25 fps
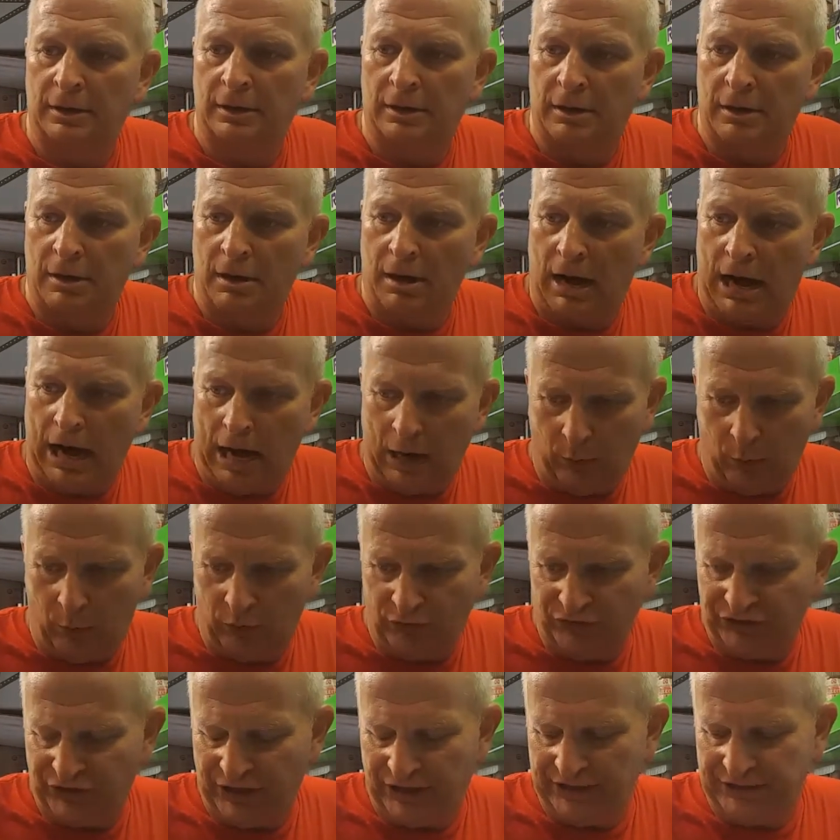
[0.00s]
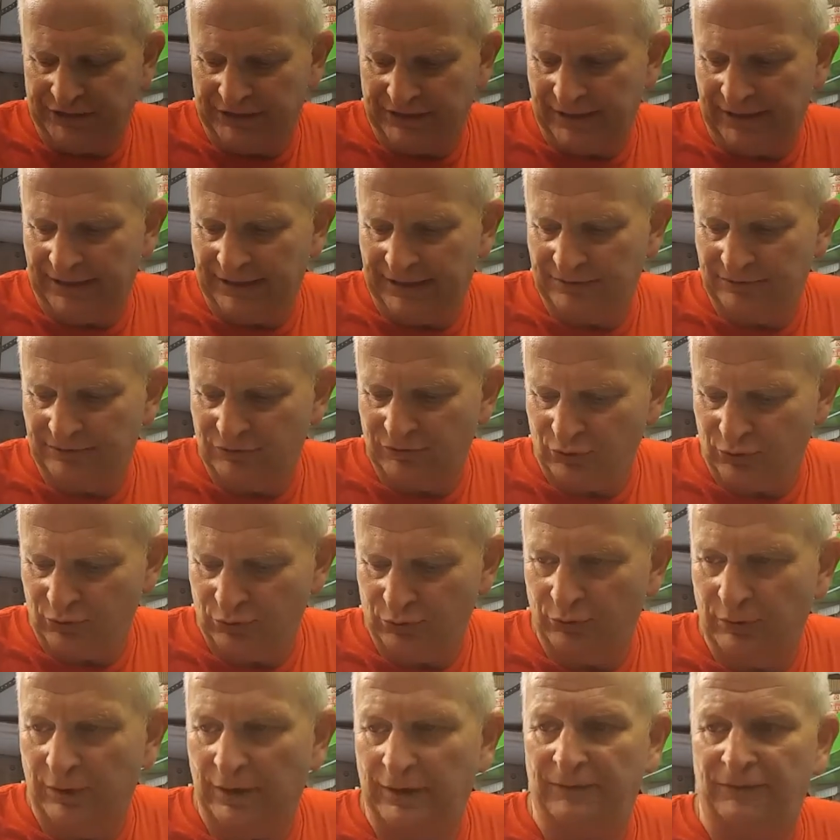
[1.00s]
I will say 10
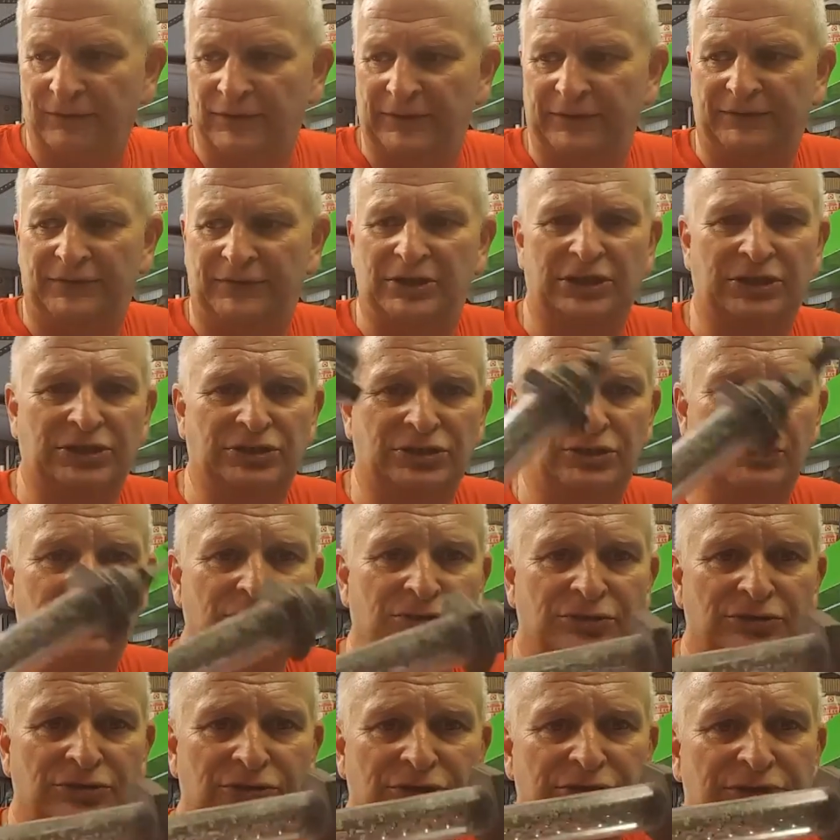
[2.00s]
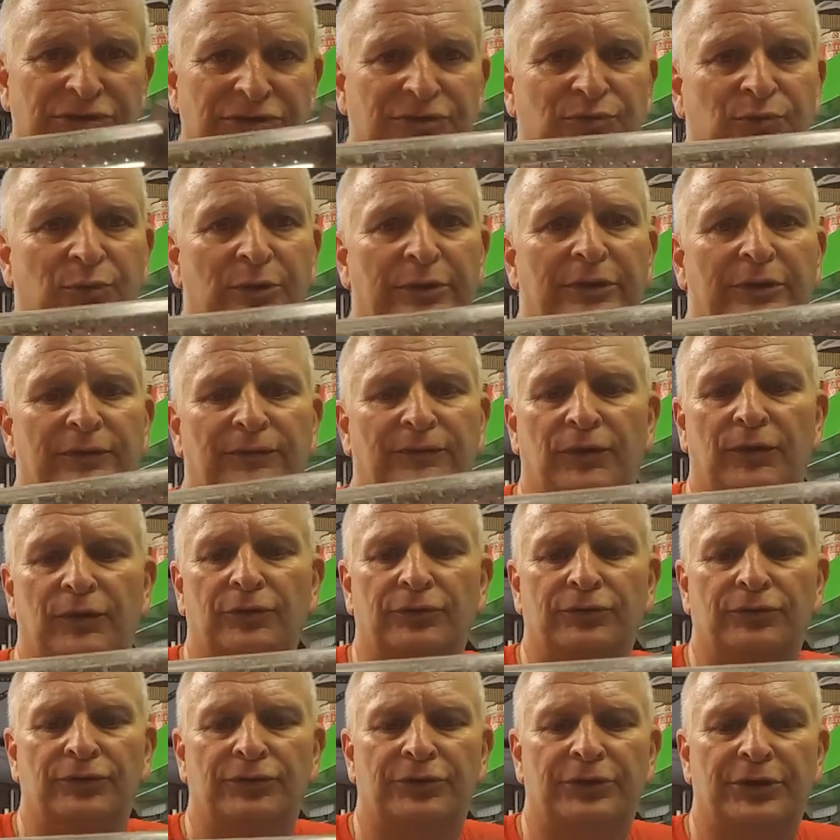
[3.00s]
to 15 years. This is one of the
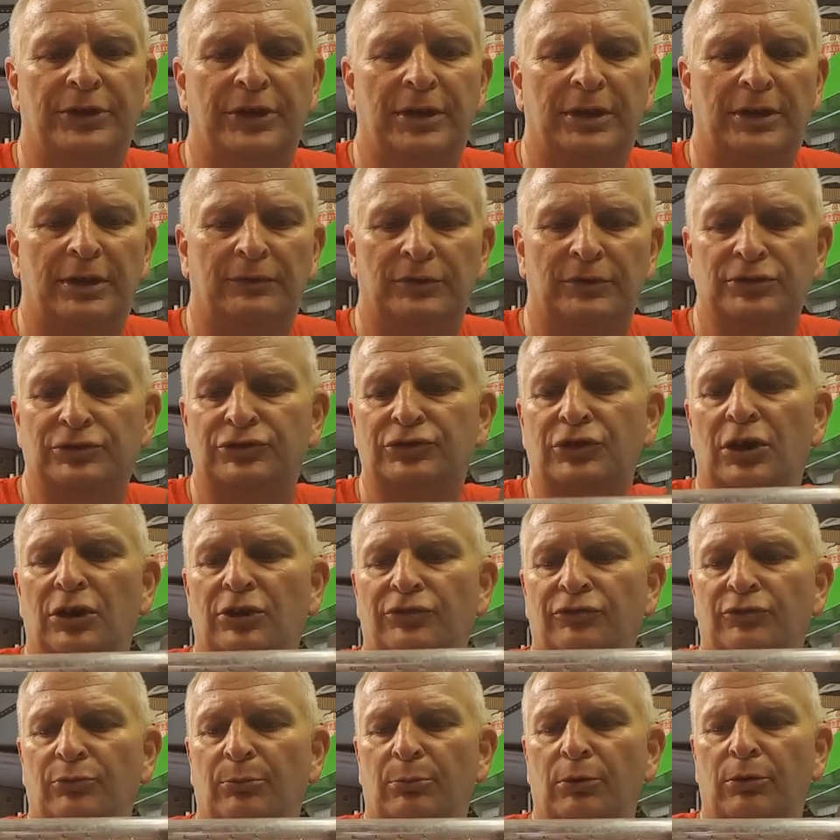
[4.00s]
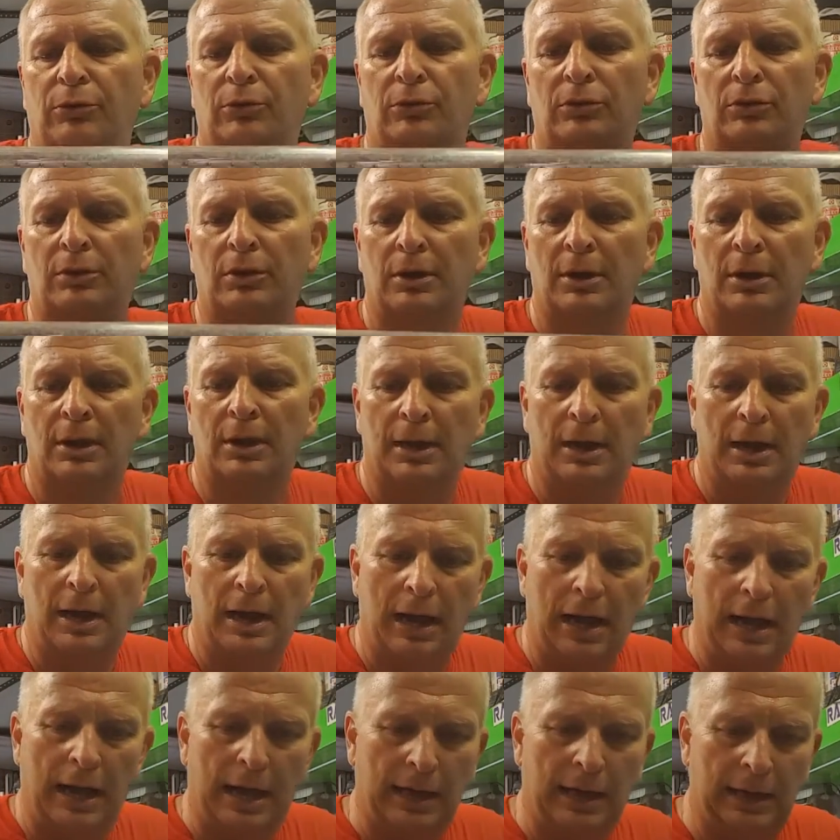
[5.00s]
first rechargeable
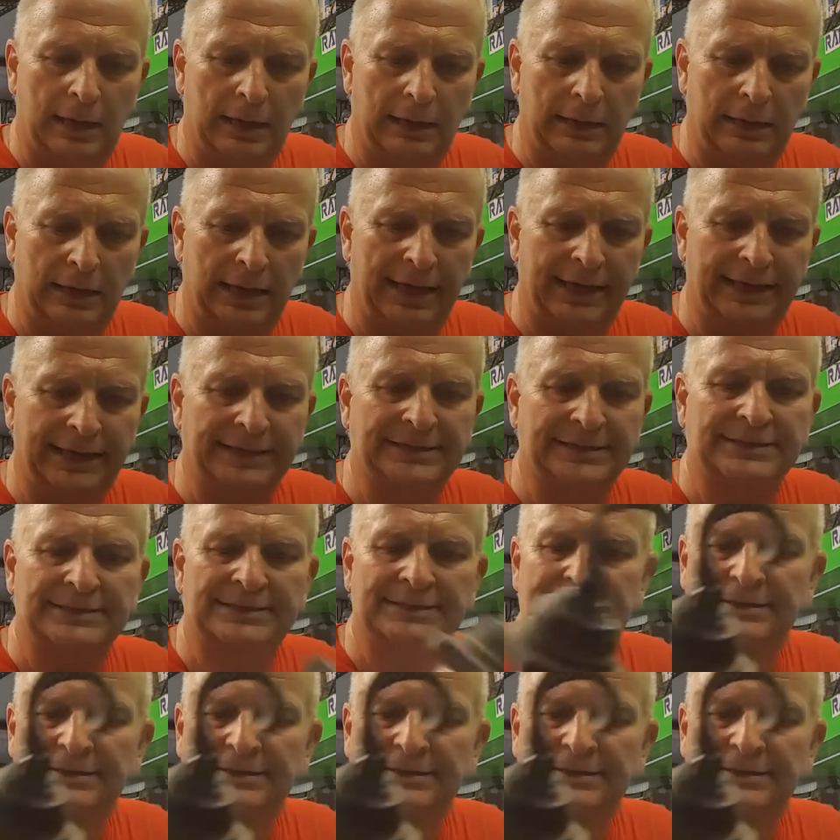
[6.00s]
lights.